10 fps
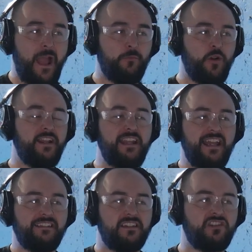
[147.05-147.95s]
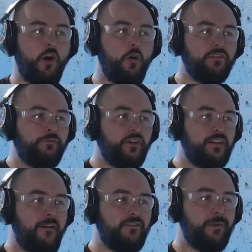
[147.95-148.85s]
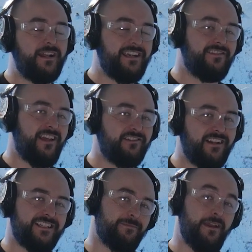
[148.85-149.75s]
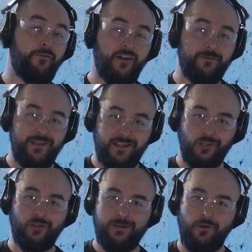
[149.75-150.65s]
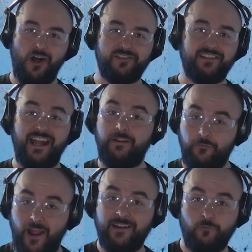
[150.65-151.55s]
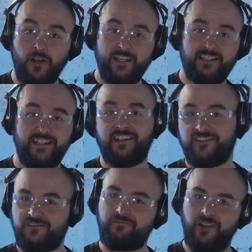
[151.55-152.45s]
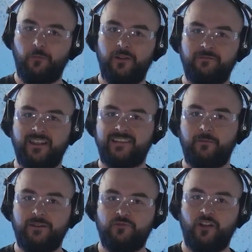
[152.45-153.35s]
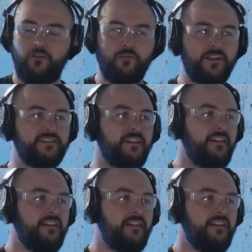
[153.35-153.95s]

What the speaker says: I'm ready to hit this cold in front of everybody on the internet to make fun of me, including boss, and I invite it willingly because that's how we treat our friends.